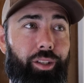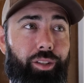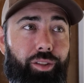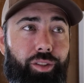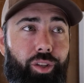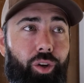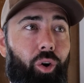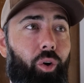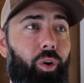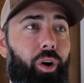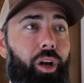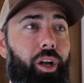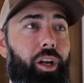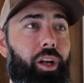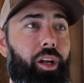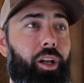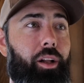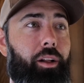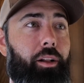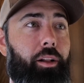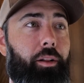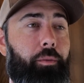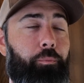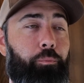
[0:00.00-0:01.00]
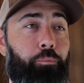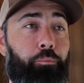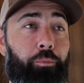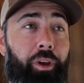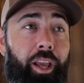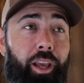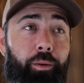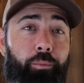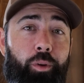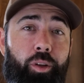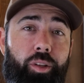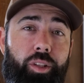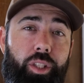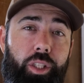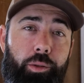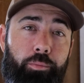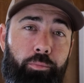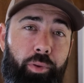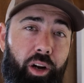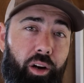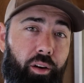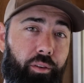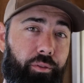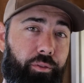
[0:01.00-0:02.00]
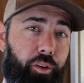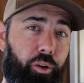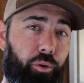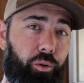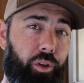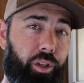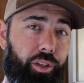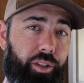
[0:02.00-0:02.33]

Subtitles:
So maybe spare fuel